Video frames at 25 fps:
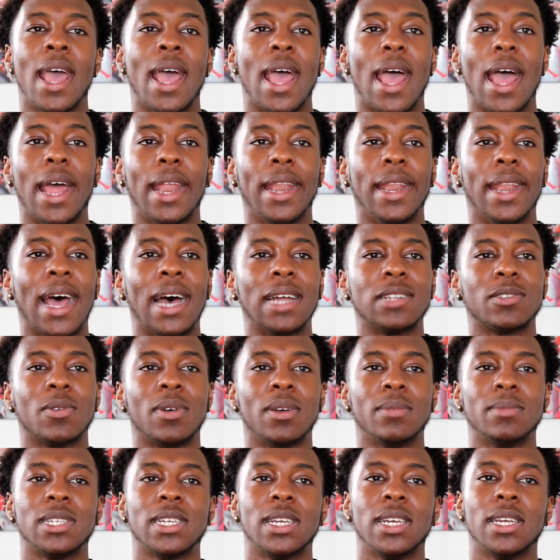And that's what
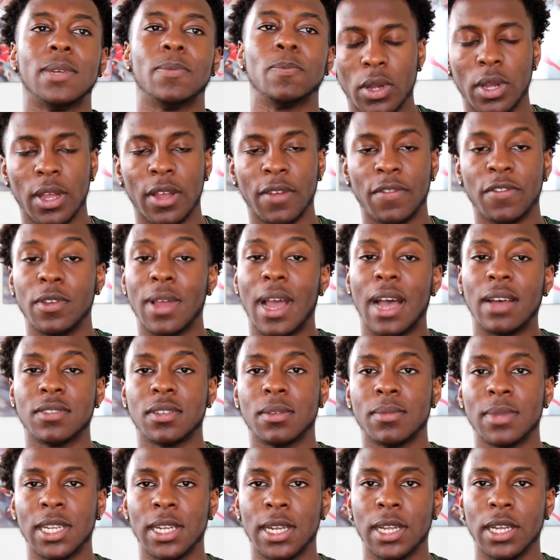I'm saying, if you have
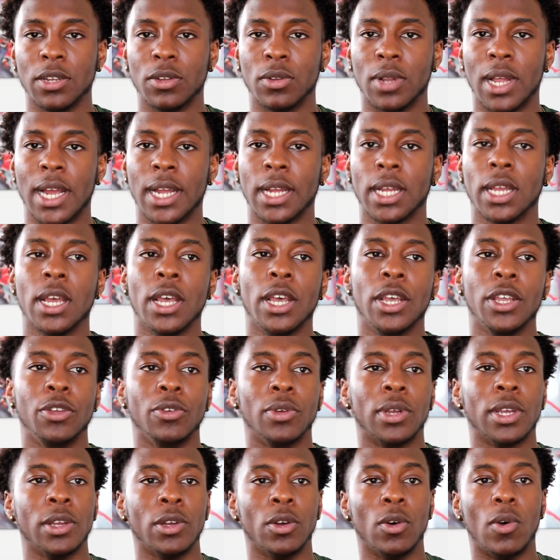something that you like, you
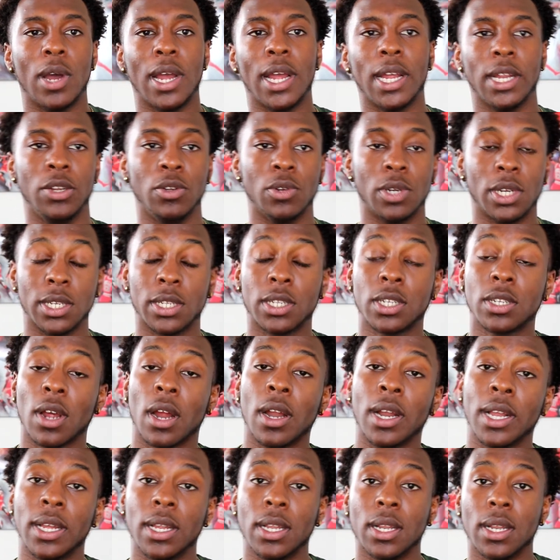can go ahead, you can
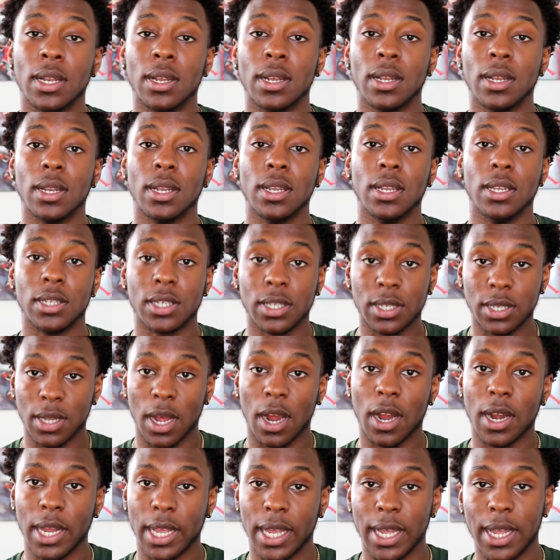start it
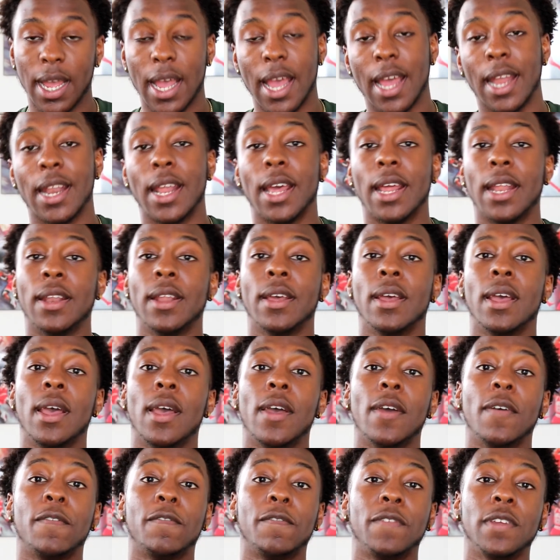start it and then
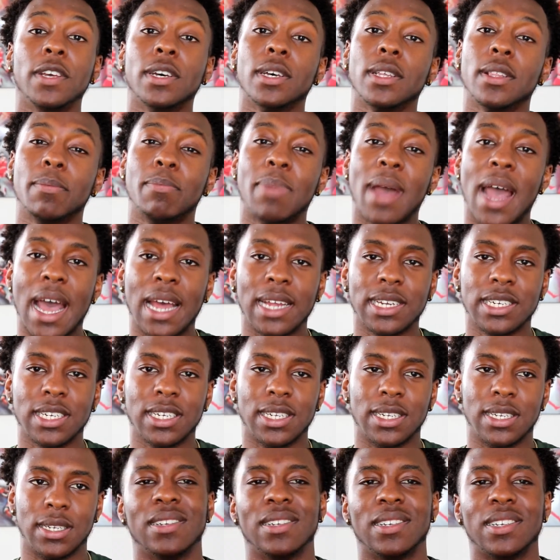feel the
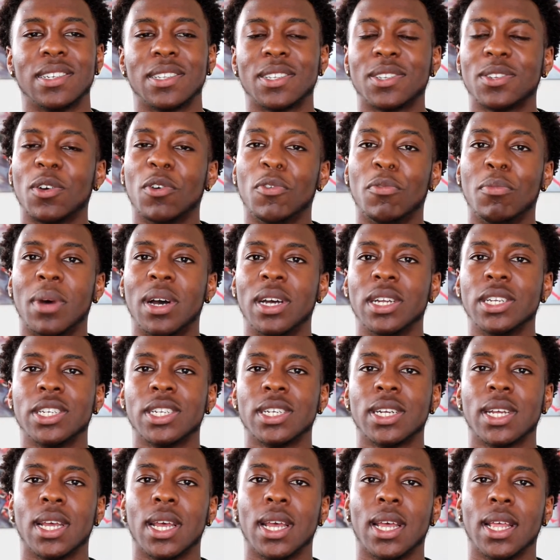passion. There's just so
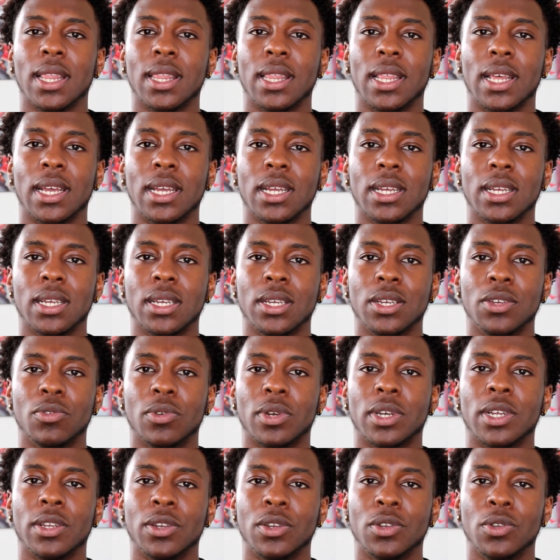much that you
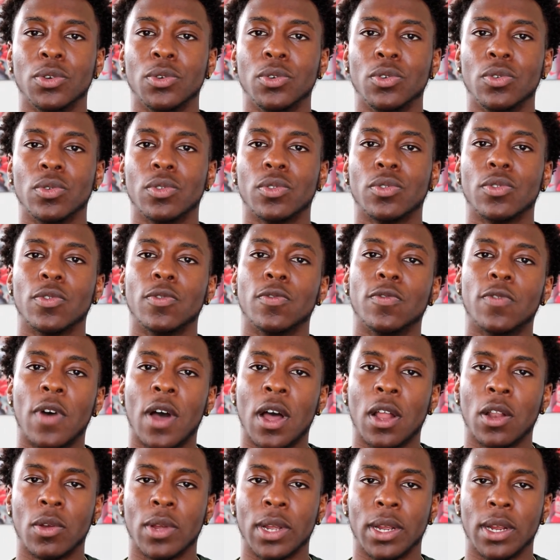can do through
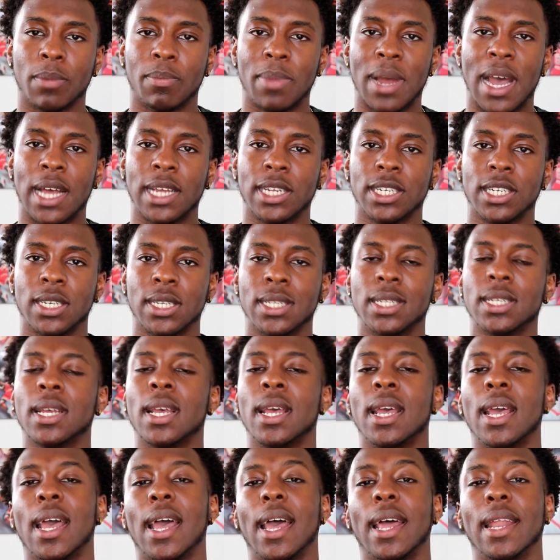following your passions,
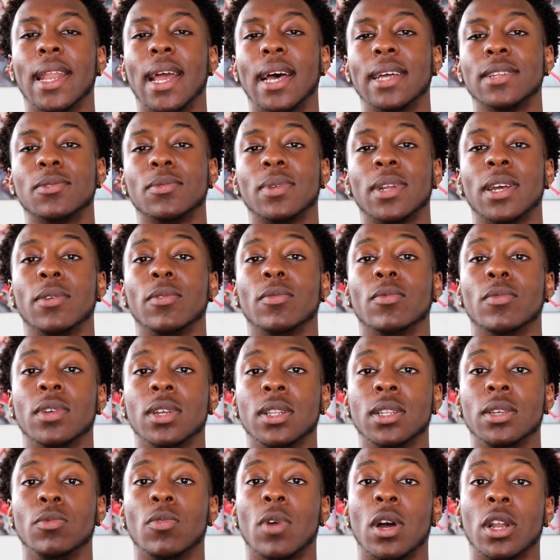and that's what I
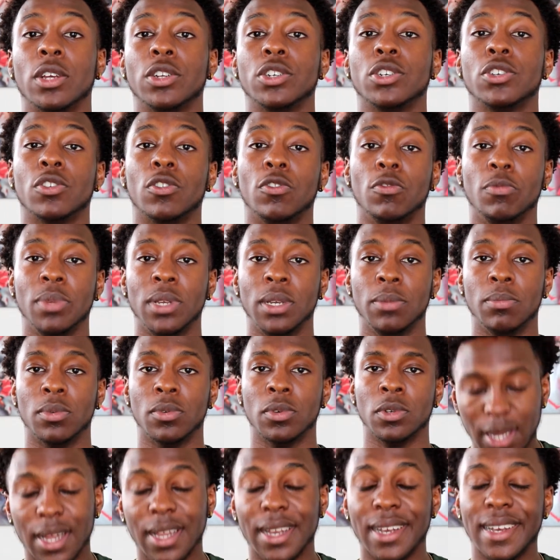really want to show people.